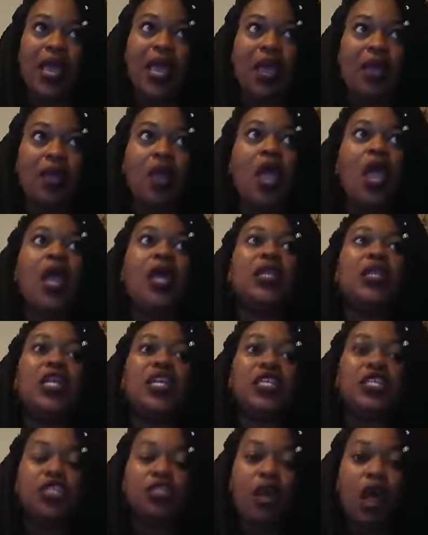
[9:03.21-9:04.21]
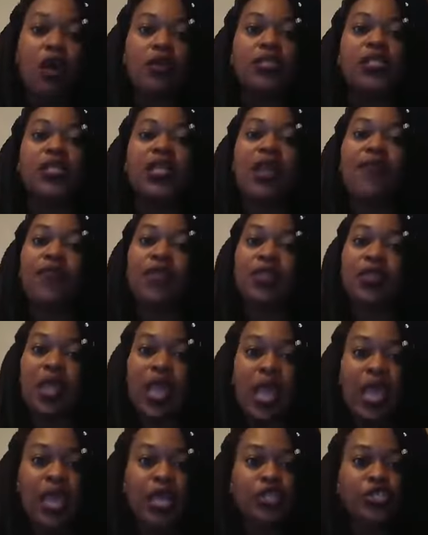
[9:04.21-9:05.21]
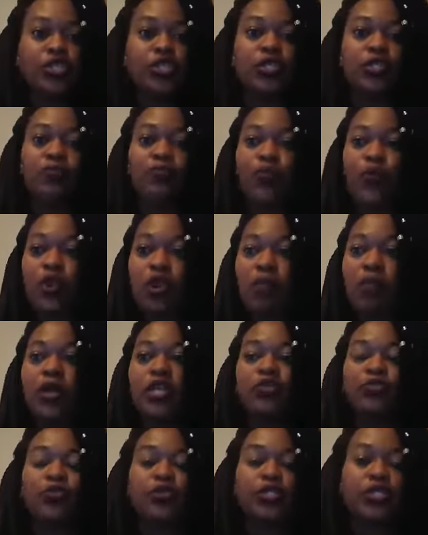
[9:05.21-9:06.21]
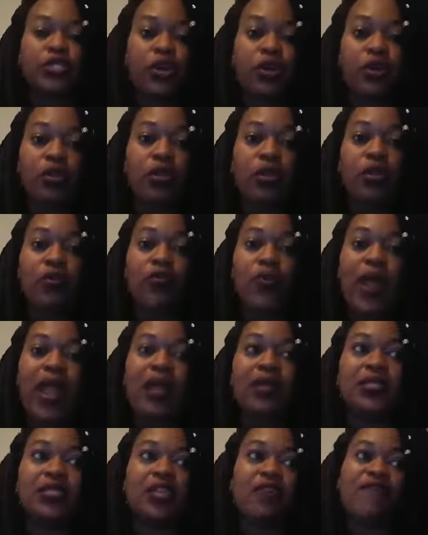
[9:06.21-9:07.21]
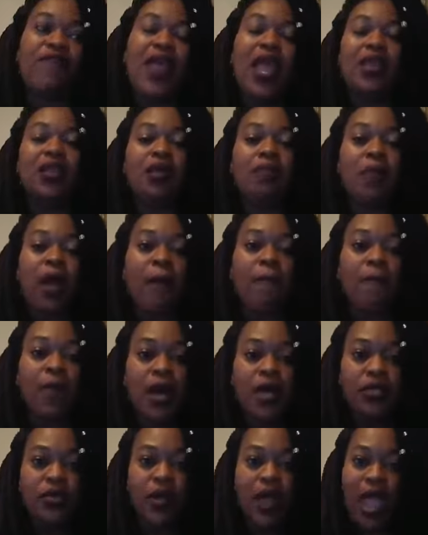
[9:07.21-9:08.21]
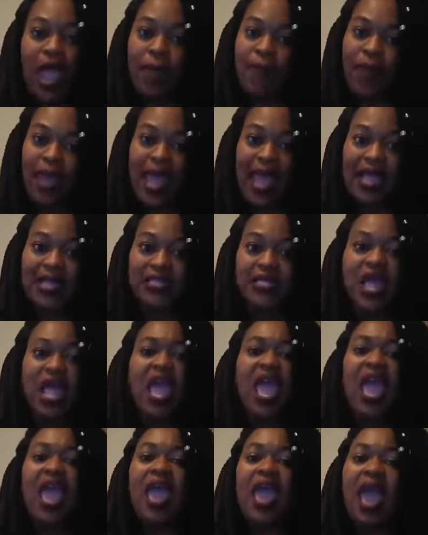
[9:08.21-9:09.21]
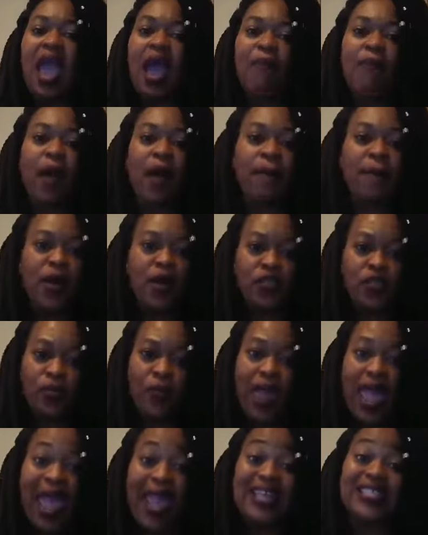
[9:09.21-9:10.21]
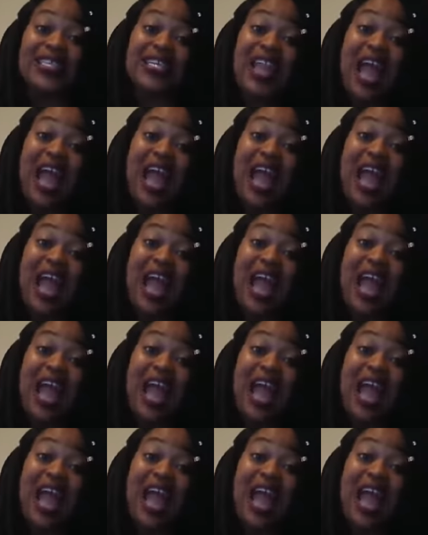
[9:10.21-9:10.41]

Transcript: And these thoughts and everything just pretty much was circling around to the fact that my mother had passed and how my mother passed.